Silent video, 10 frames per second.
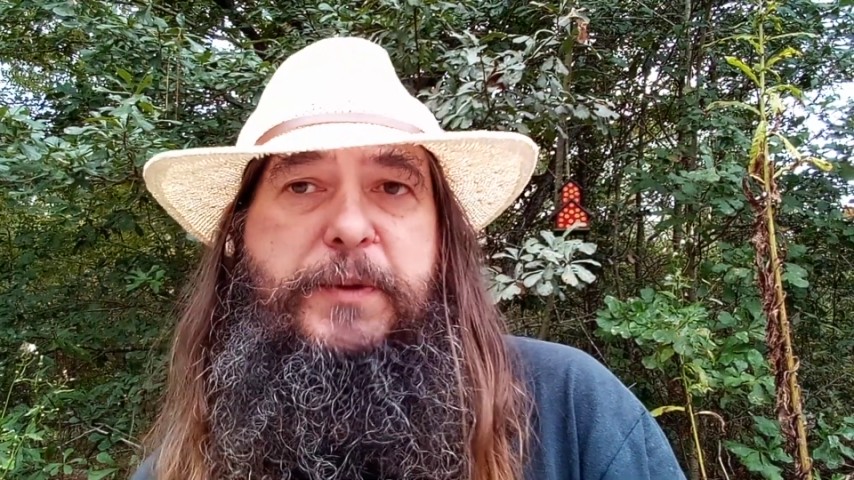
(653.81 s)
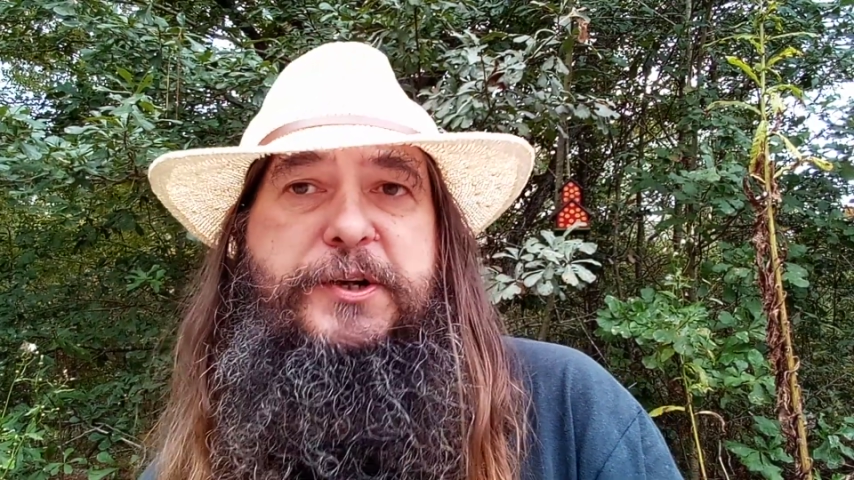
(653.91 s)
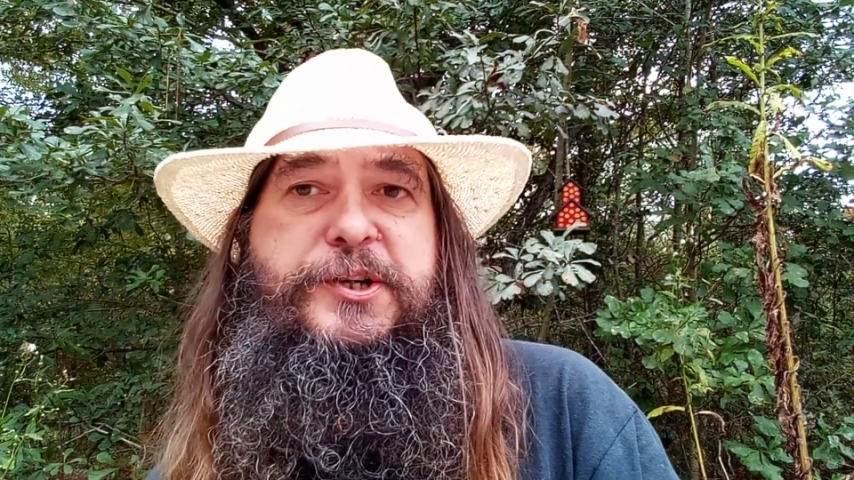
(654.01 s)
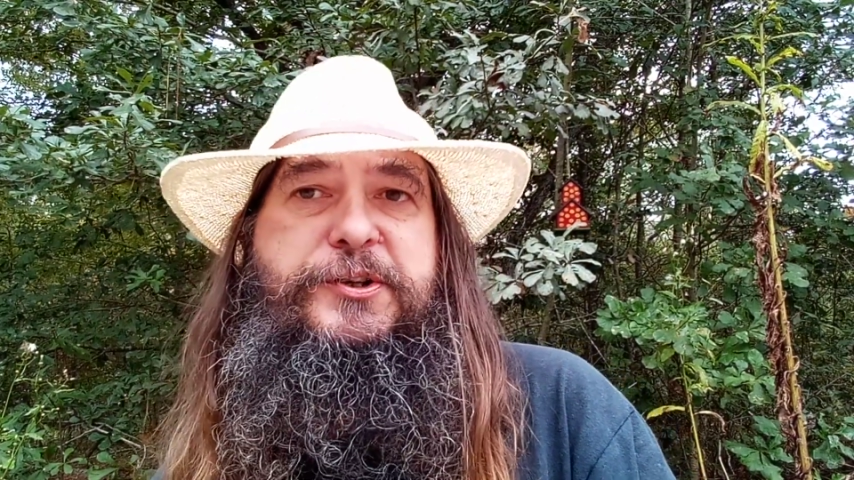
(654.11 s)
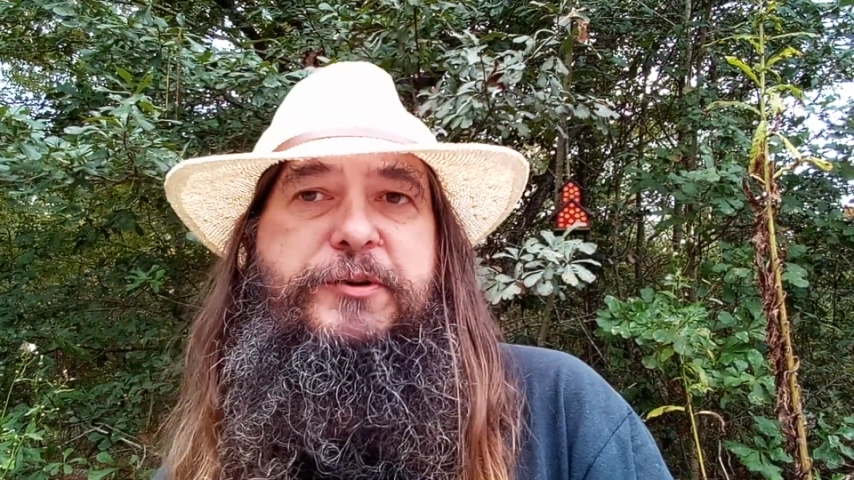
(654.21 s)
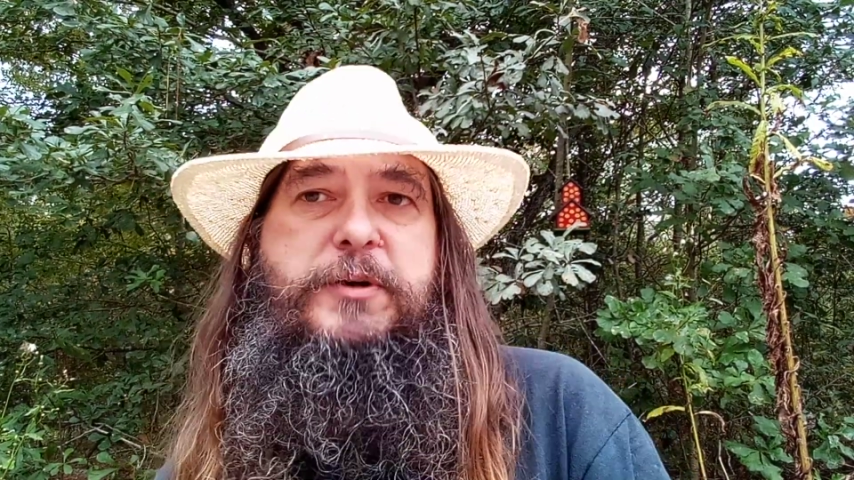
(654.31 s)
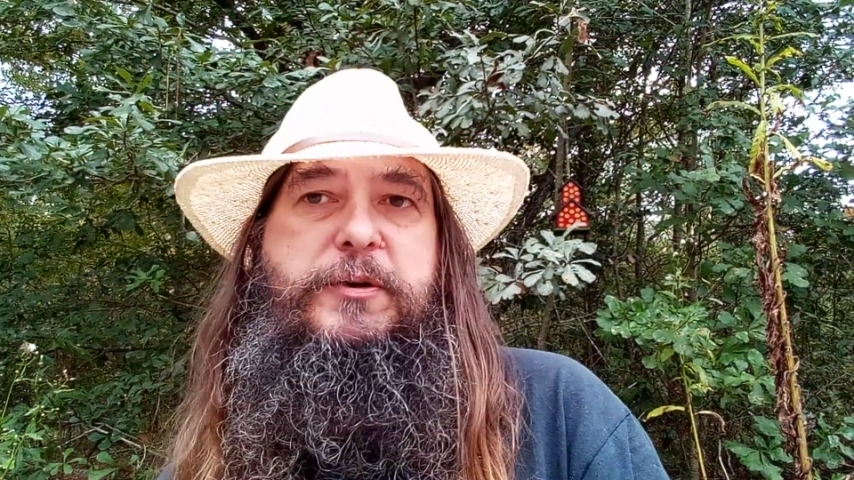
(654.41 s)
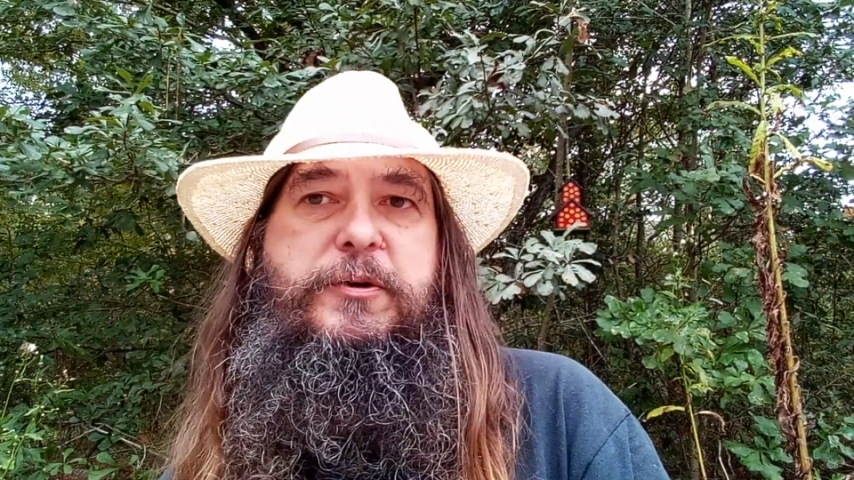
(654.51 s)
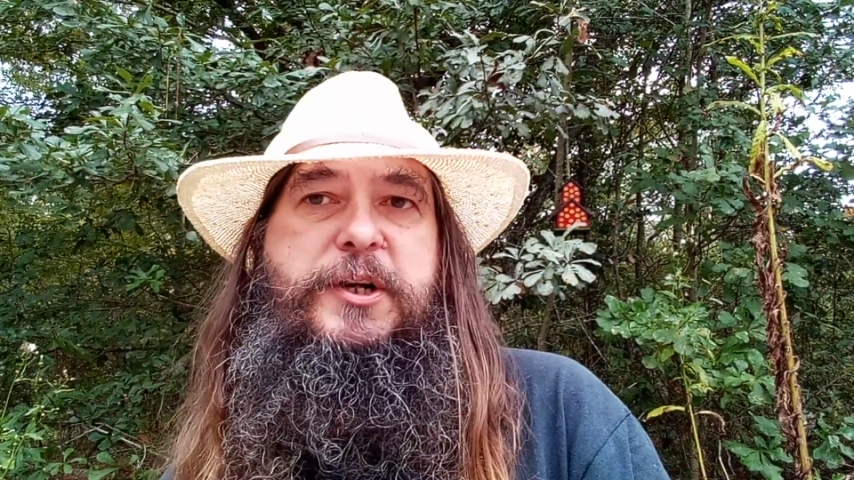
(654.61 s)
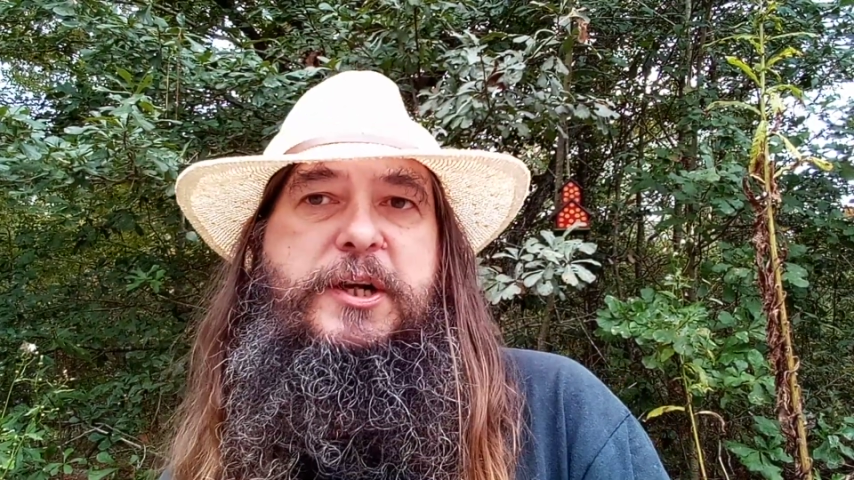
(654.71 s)
much as though
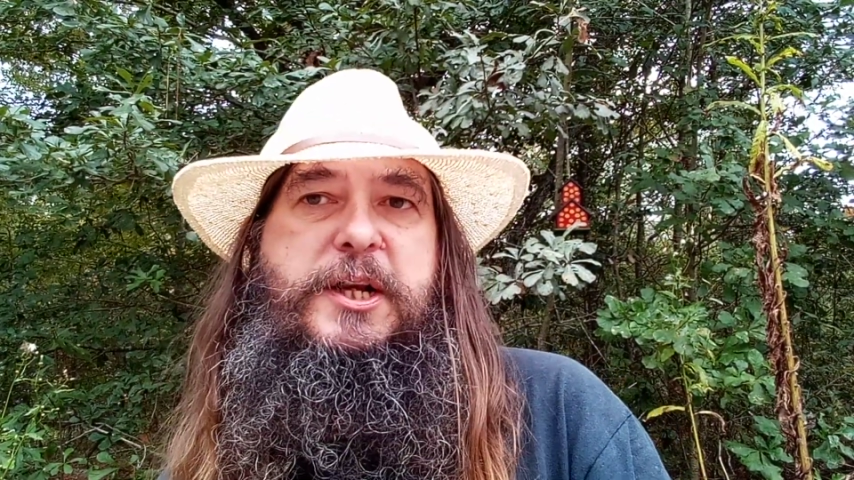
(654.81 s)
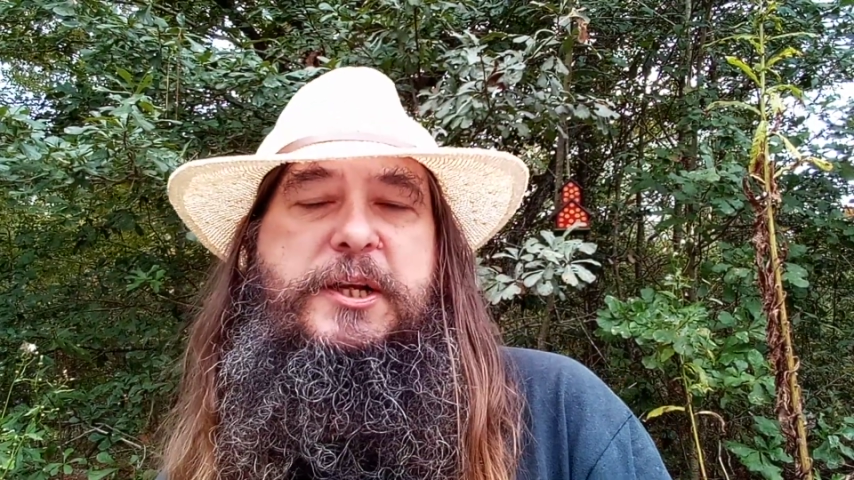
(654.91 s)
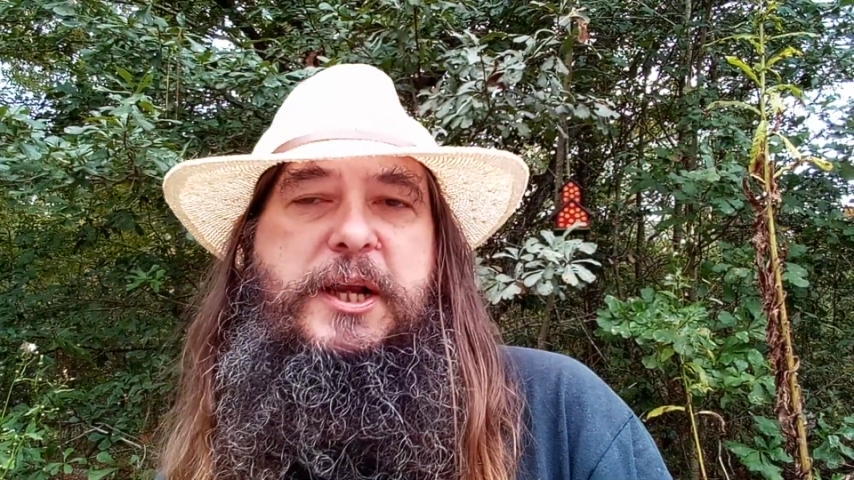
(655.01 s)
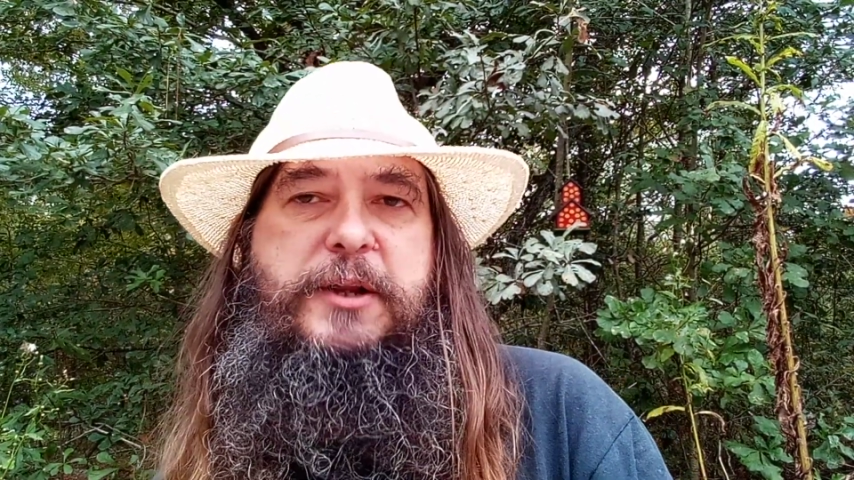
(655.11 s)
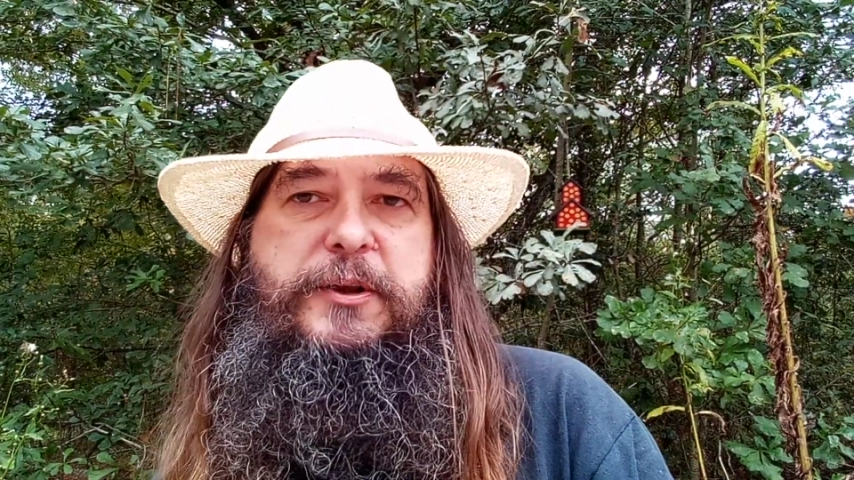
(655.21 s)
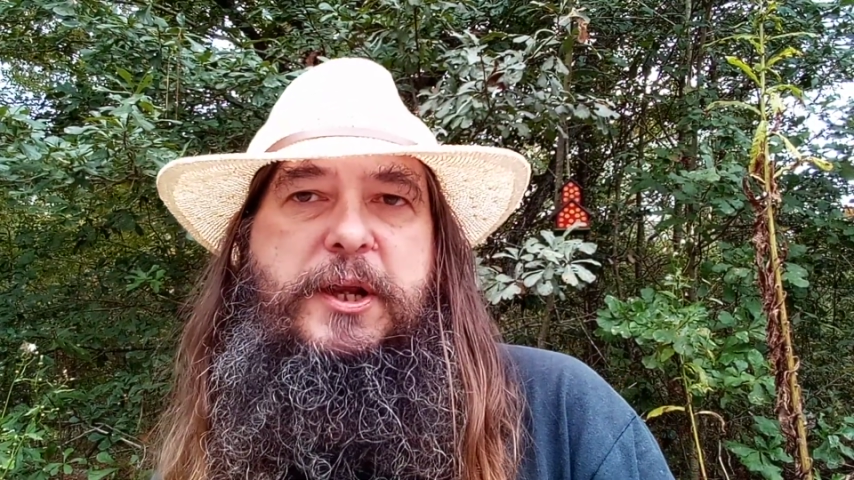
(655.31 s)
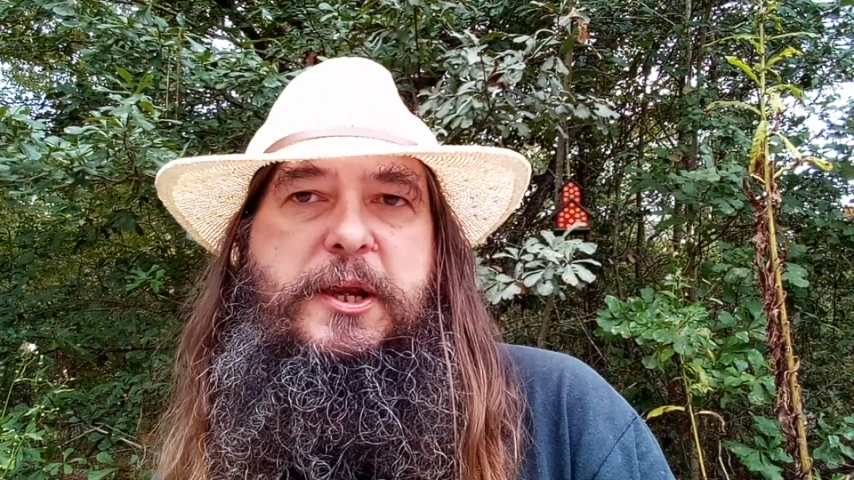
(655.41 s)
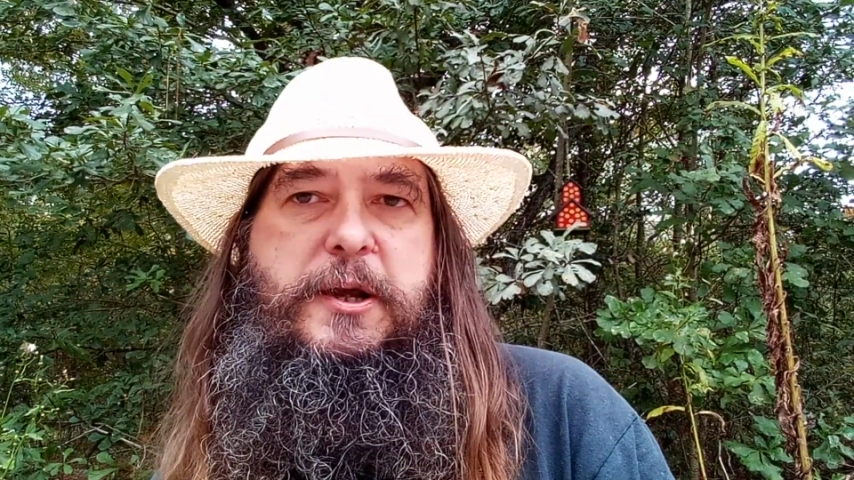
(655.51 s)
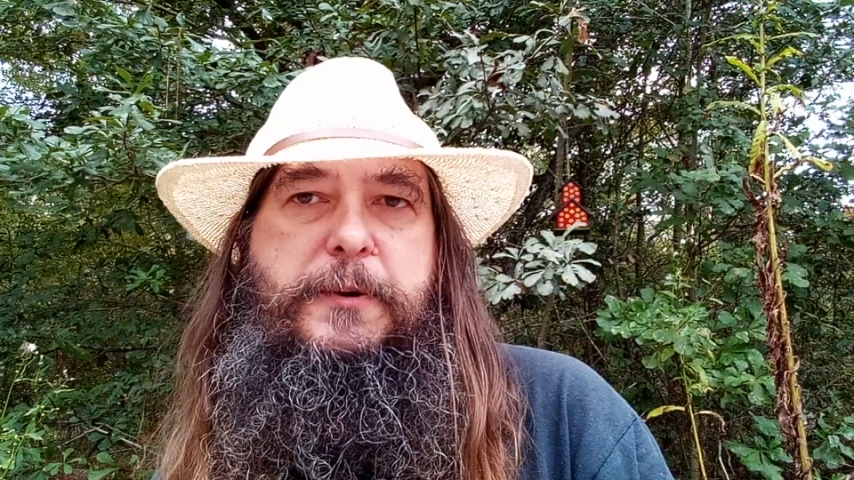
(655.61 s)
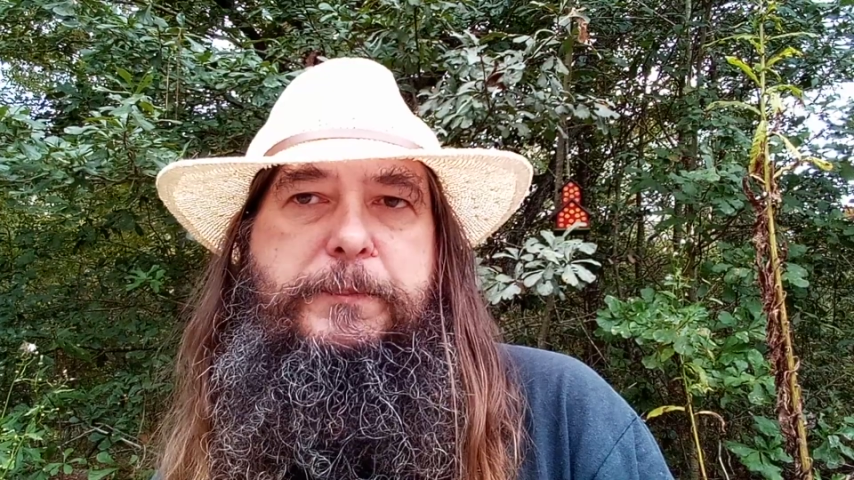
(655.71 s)
I'm going to need to get the